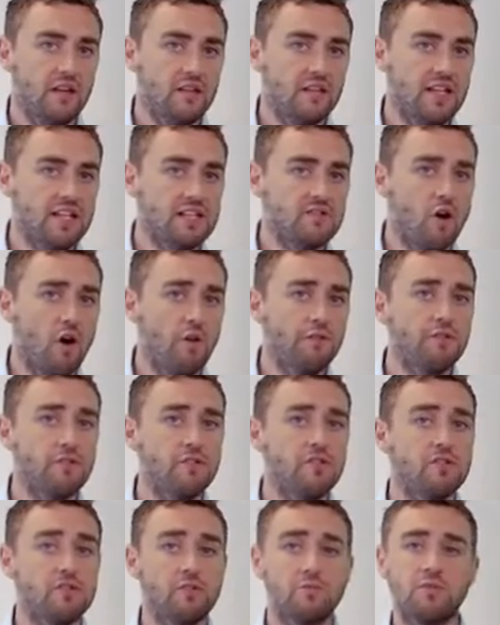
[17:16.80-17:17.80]
These are
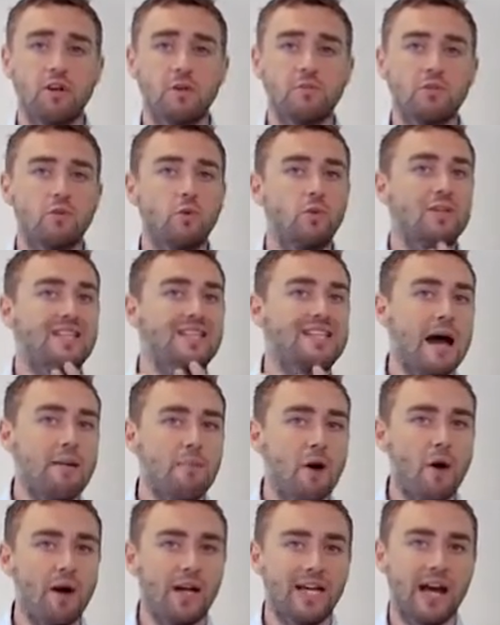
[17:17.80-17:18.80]
often sometimes called
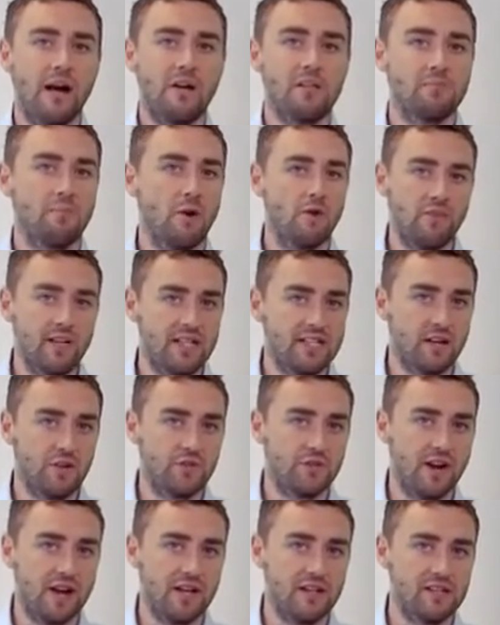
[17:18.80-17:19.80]
demo accounts by retail
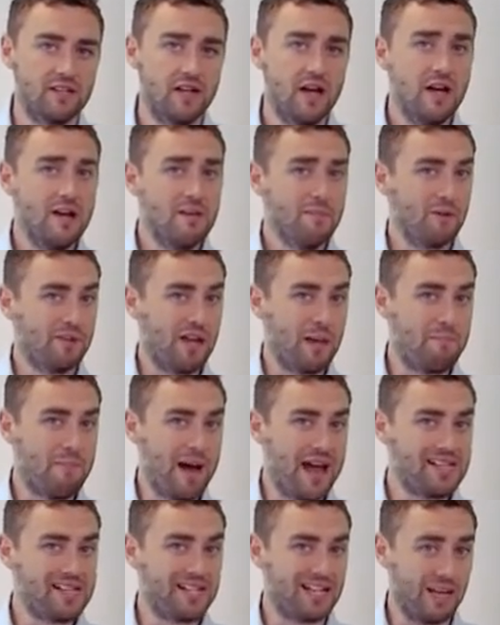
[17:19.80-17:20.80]
traders, but they're
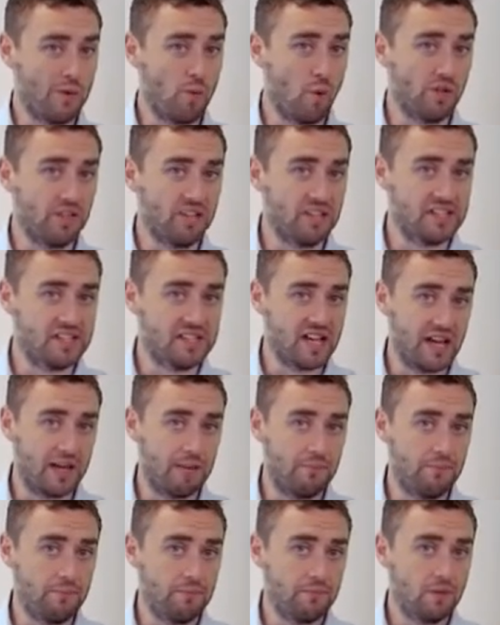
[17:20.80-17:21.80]
basically one and the same.
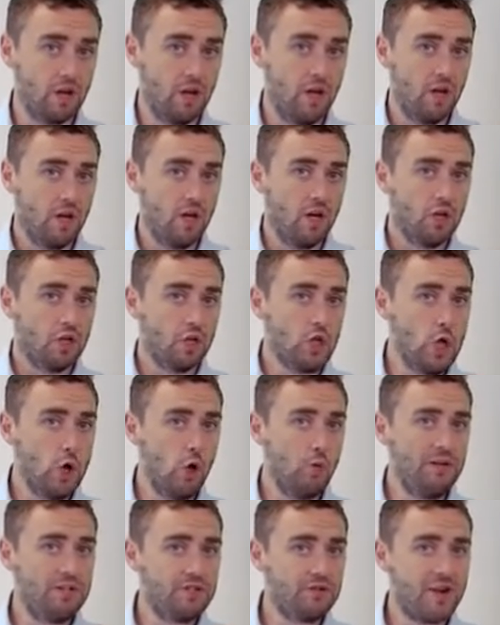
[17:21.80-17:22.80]

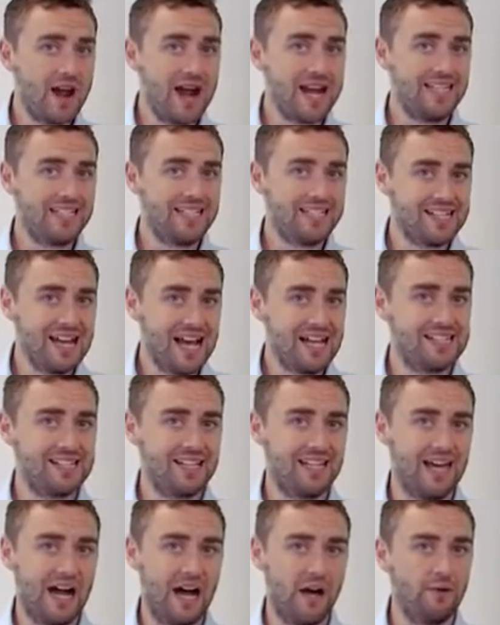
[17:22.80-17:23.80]
You'll be trading a test
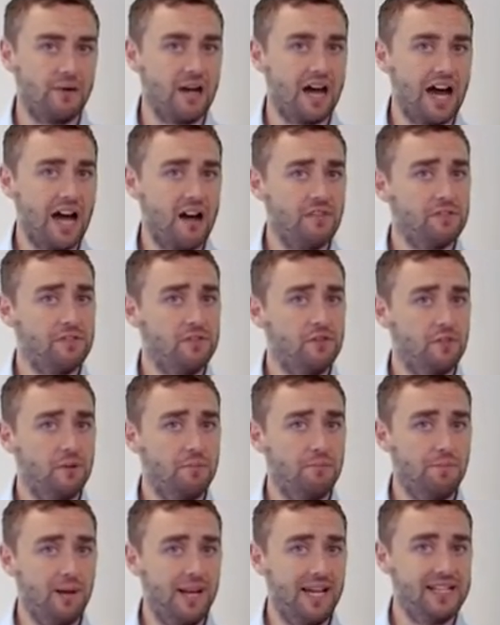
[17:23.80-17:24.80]
account after you've
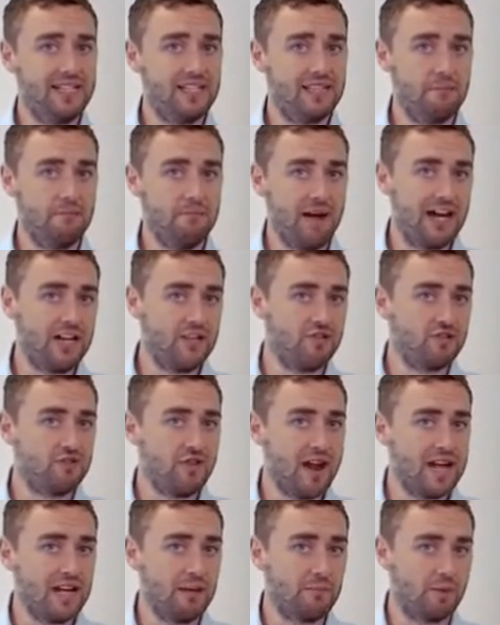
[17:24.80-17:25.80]
completed the main
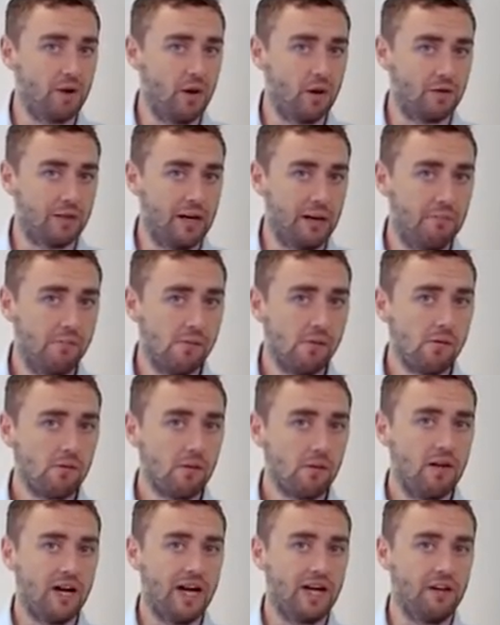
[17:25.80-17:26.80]
training program
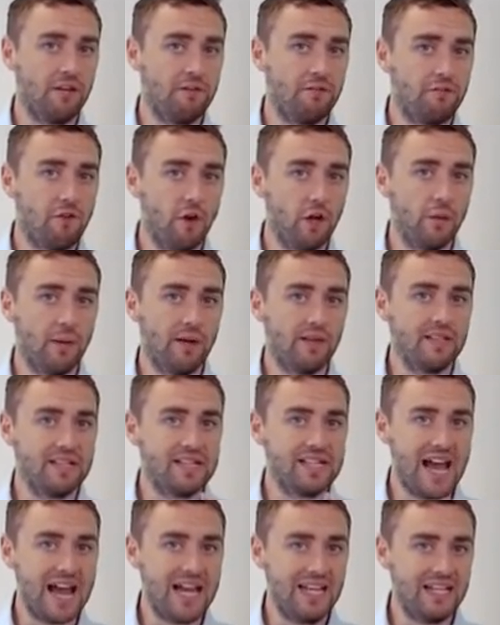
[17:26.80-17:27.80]
and are following the
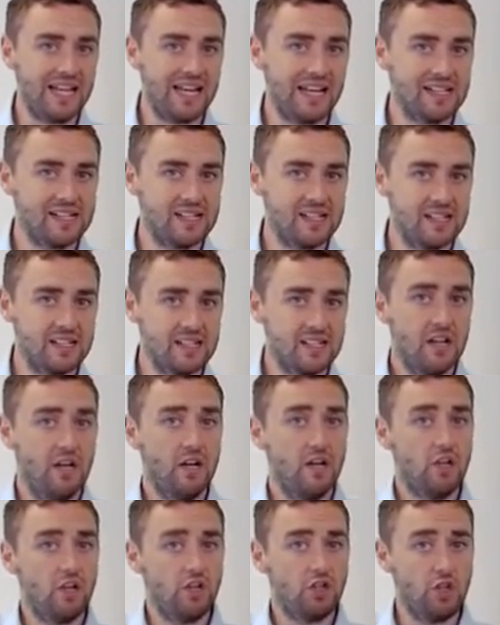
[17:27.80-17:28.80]
daily analysis,
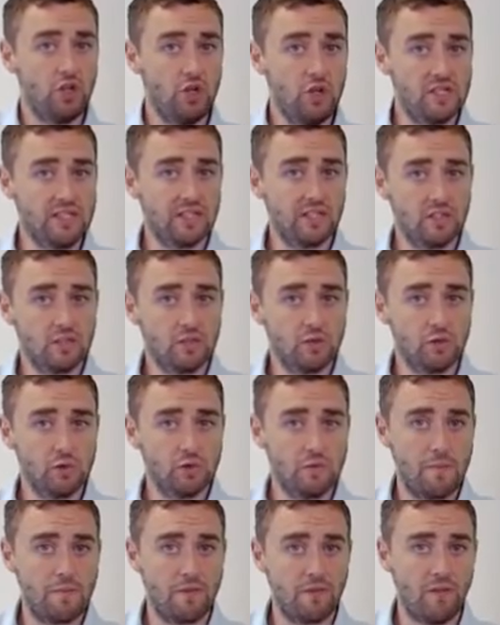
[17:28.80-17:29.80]
using the
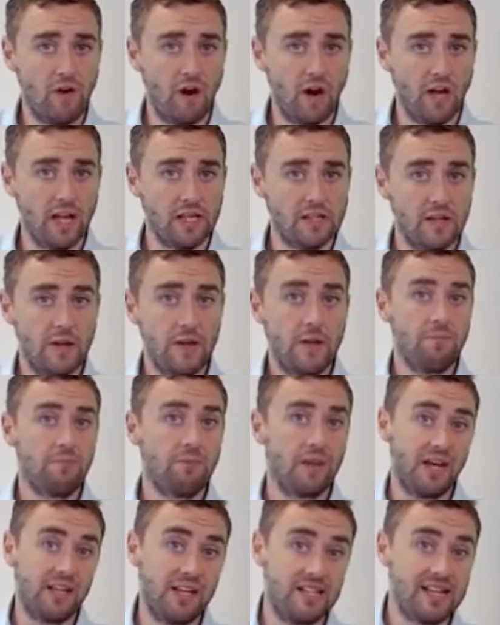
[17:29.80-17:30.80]
tools we provide,
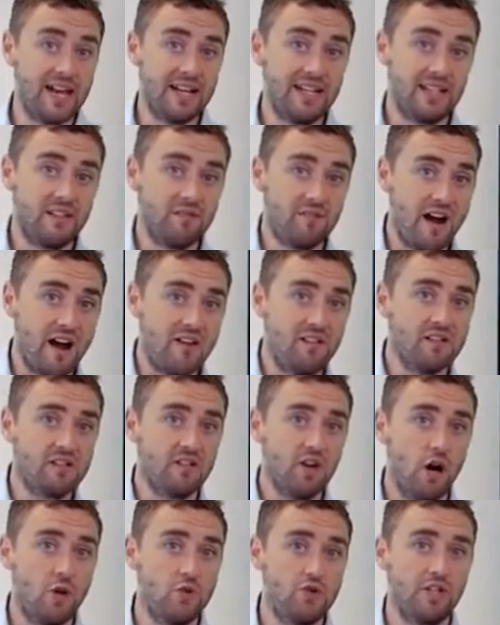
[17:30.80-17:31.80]
and attending the various
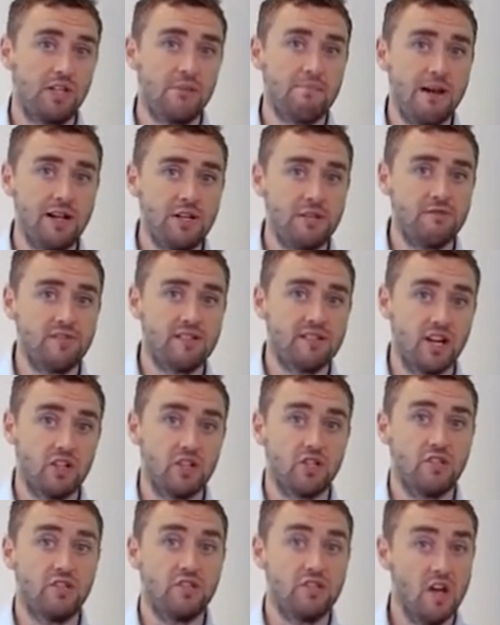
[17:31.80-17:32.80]
coaching and mentoring
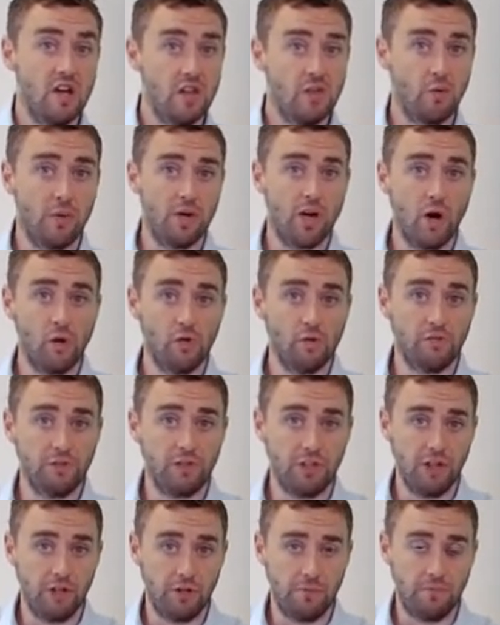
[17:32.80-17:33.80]
sessions that we hold for
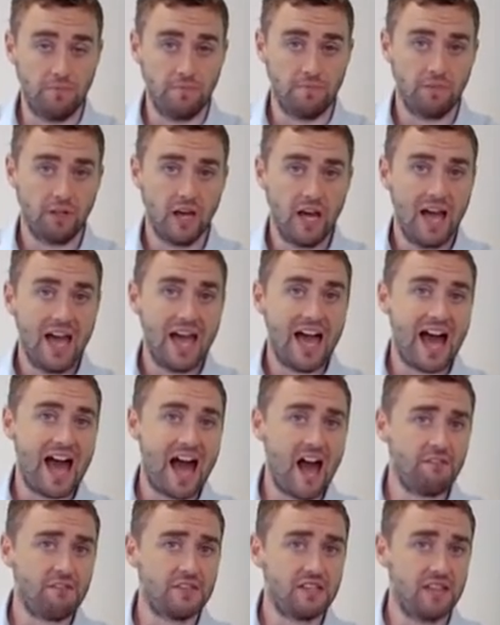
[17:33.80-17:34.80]
you.
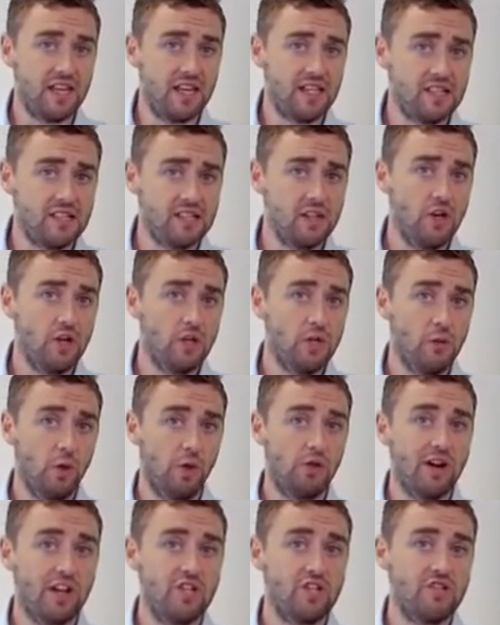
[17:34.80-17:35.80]
After this, you will
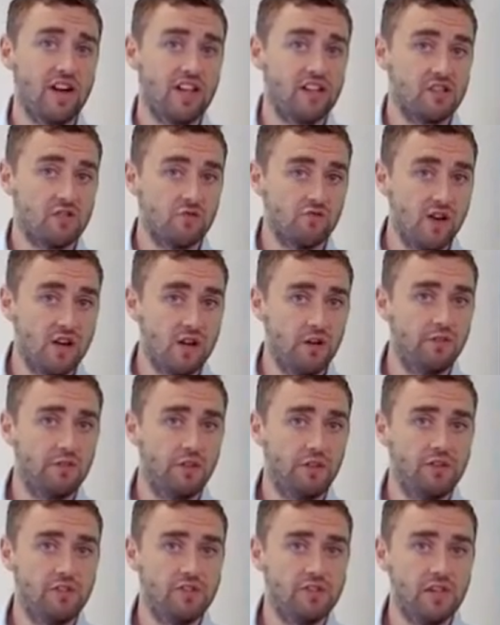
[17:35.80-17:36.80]
graduate to real
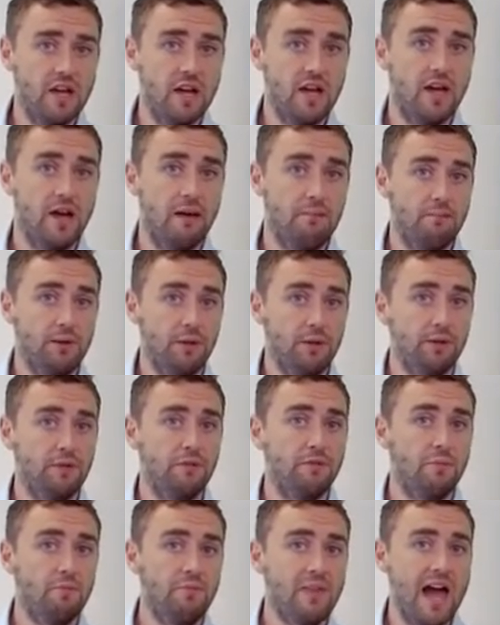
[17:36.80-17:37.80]
funds and build up
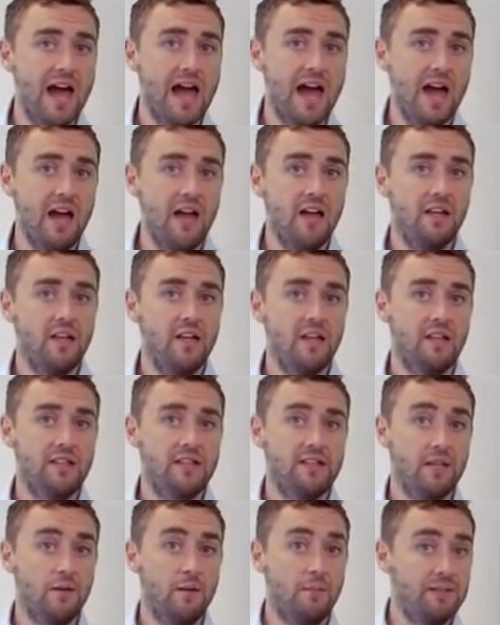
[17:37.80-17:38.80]
from there
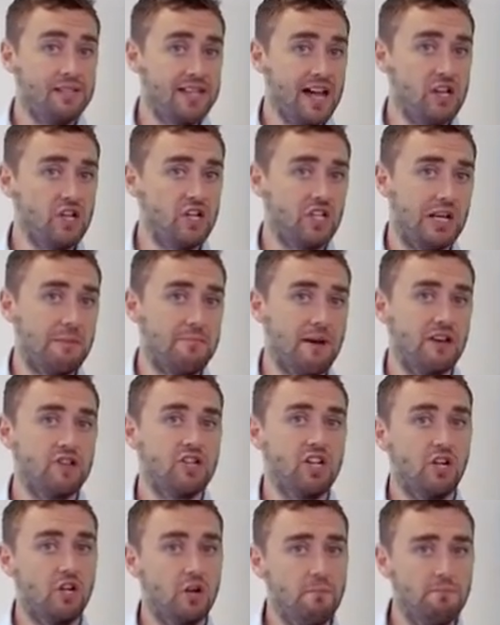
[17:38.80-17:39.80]
until you're potentially
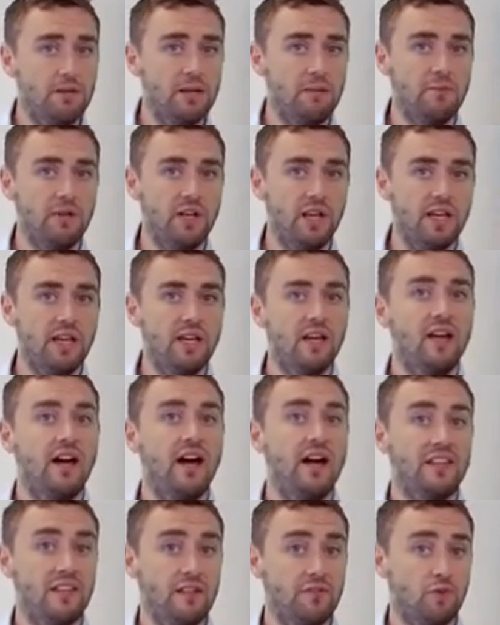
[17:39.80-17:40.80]
managing company money
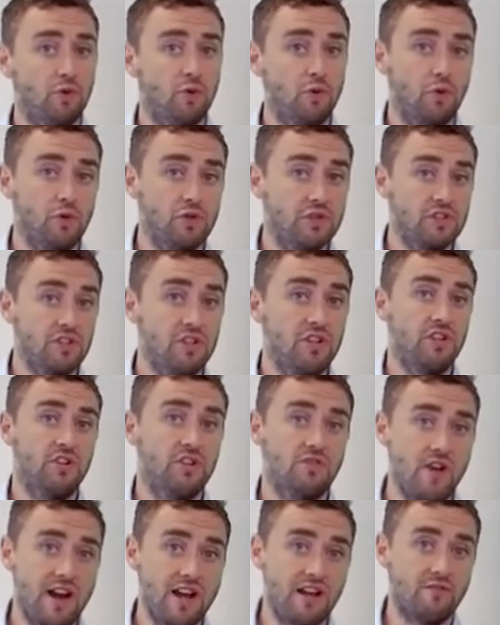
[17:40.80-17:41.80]
and then, of course,
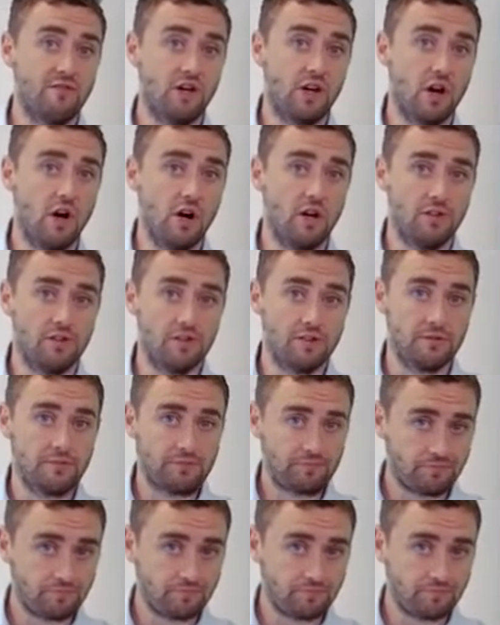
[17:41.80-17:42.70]
trading for clients.